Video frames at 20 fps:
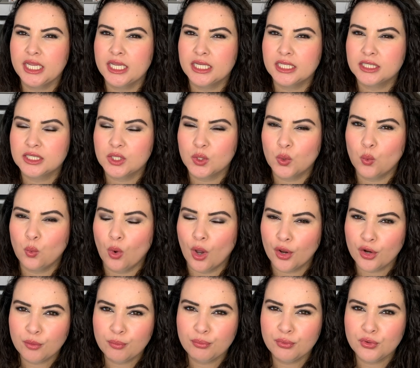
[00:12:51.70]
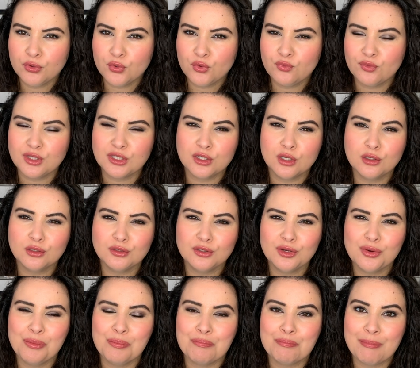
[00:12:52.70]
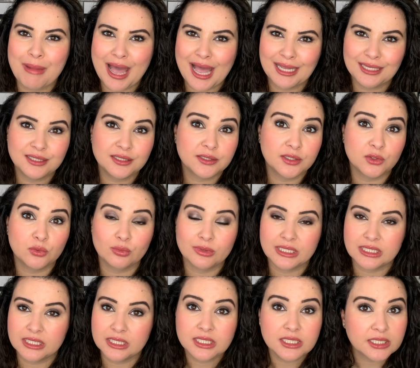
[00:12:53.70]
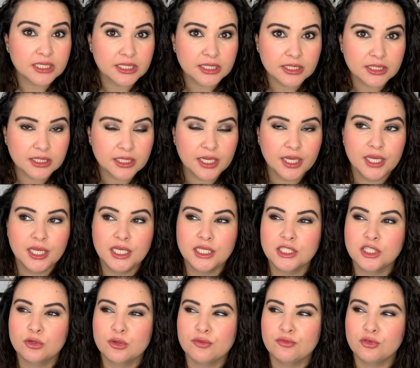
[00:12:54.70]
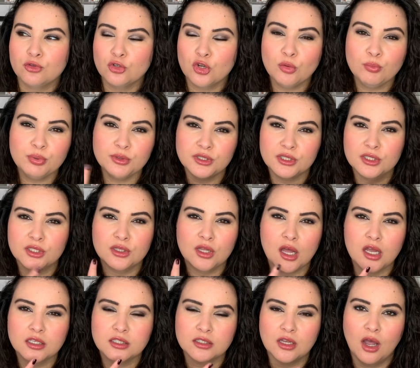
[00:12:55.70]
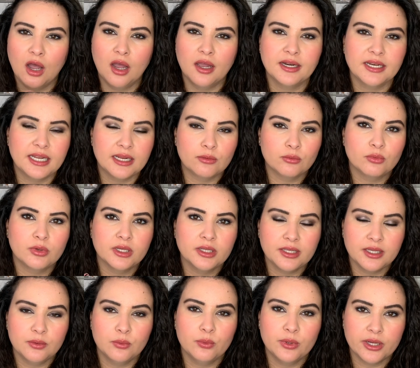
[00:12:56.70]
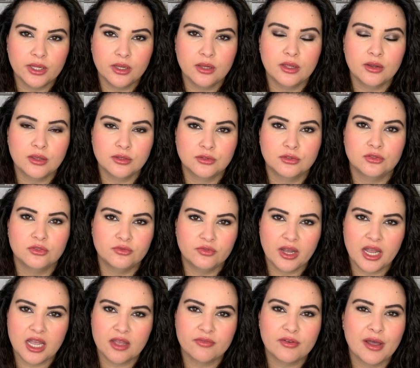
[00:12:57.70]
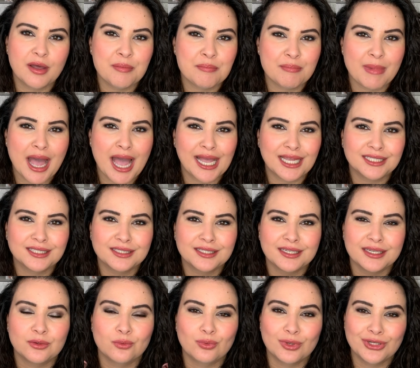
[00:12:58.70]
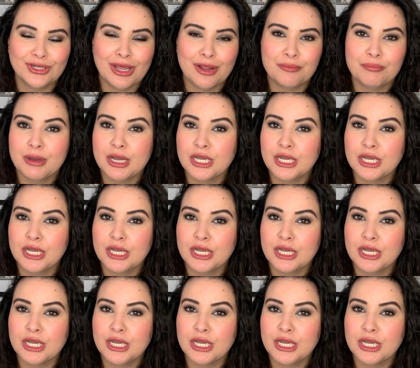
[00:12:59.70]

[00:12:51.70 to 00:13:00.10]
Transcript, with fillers: It's waterproof. It's also mask resistant. So if you don't put the gloss on, it really will survive a mask. It will not